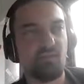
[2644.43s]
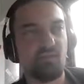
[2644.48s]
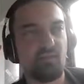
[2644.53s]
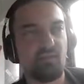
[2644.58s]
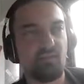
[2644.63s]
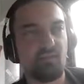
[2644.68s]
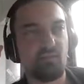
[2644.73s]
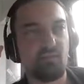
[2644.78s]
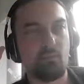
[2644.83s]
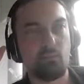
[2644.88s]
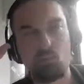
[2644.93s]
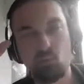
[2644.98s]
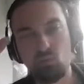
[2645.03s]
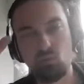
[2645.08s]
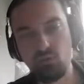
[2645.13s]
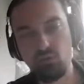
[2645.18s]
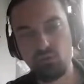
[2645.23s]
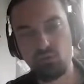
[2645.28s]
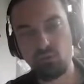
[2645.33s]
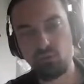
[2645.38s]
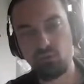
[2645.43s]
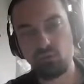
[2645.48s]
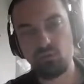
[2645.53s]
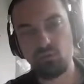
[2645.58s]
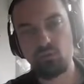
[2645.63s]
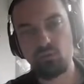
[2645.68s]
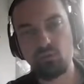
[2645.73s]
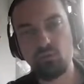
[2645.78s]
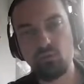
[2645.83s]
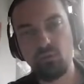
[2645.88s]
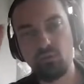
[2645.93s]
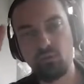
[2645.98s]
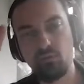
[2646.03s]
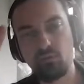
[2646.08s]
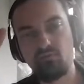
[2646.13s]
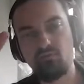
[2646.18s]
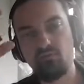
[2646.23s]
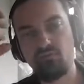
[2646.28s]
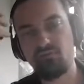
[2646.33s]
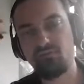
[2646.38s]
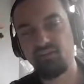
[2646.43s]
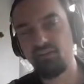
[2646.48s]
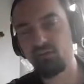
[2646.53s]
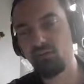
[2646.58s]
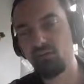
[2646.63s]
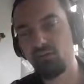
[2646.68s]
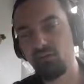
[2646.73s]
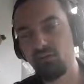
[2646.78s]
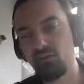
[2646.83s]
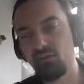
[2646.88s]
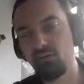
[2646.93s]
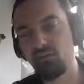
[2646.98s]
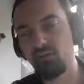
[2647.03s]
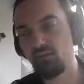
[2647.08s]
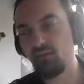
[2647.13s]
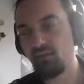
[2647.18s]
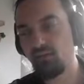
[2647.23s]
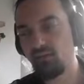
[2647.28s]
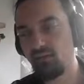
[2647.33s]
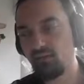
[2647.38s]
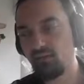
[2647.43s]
a molecule with a very